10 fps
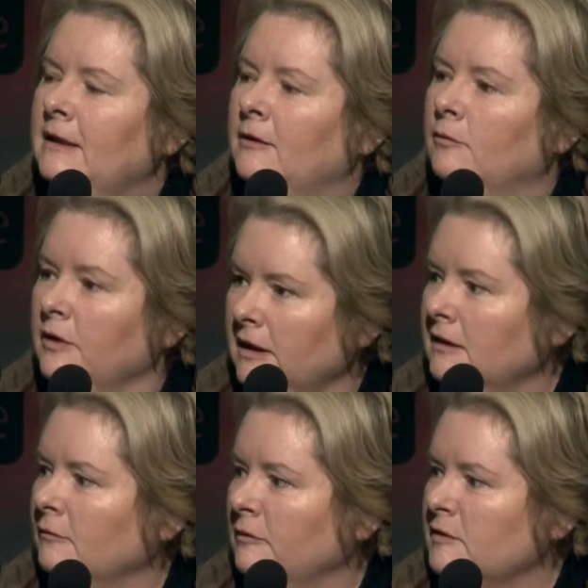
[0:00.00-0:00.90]
working in
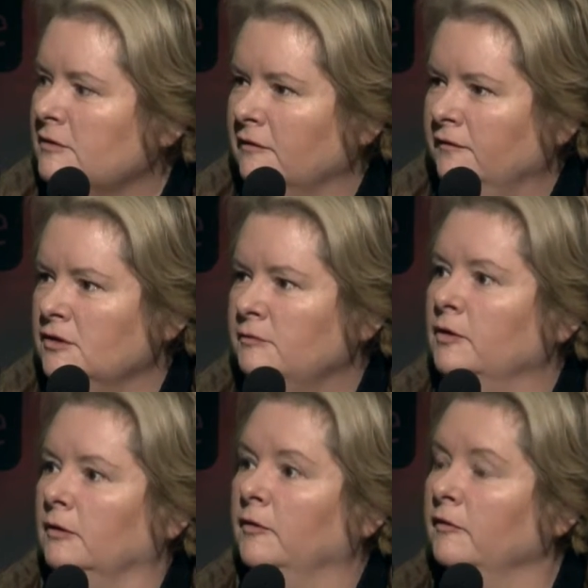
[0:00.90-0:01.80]
the women's refuge
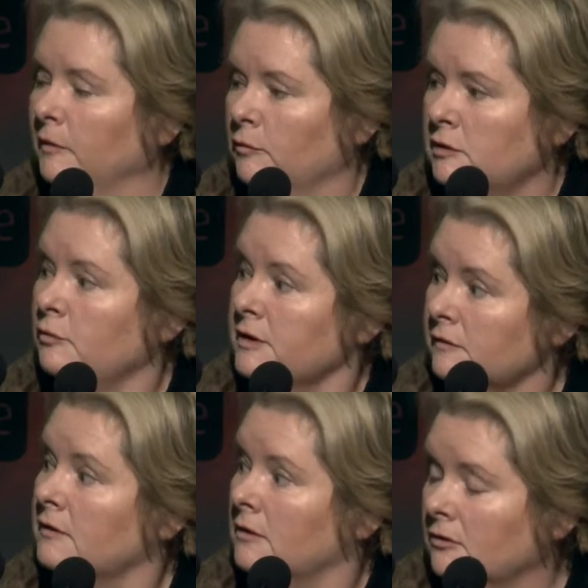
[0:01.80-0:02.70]
movement, which was,
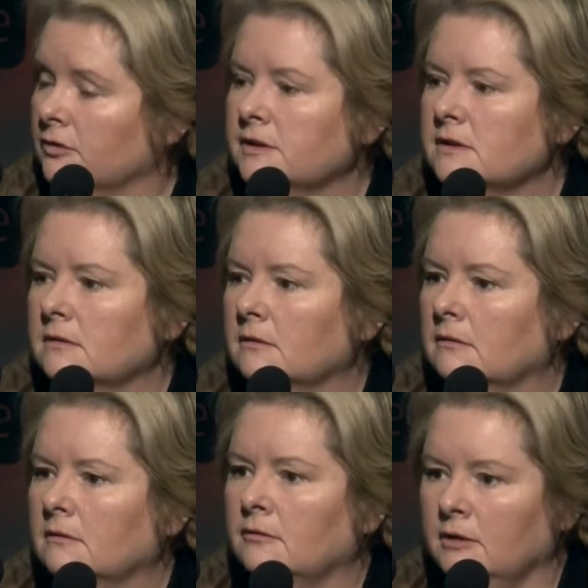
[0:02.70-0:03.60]
of course,
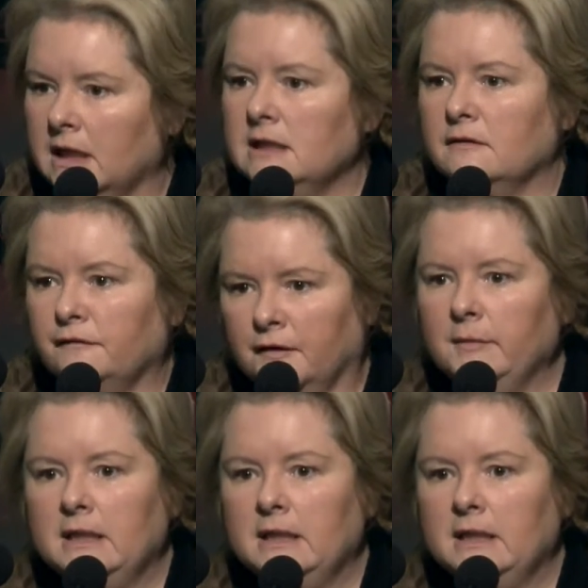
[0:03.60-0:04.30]
created from a